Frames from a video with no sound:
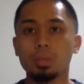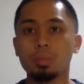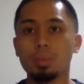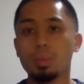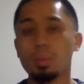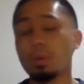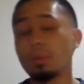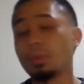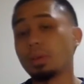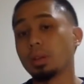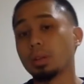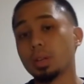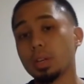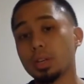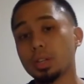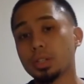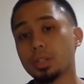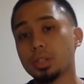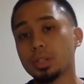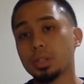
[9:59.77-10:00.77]
promote
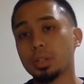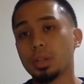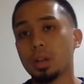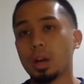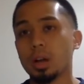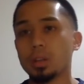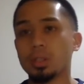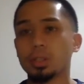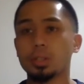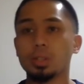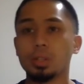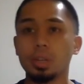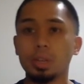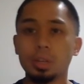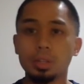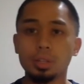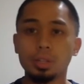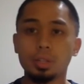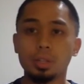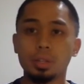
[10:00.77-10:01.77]
ventilation,
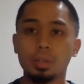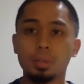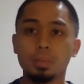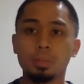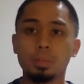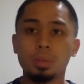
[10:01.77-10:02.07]
oxygenation.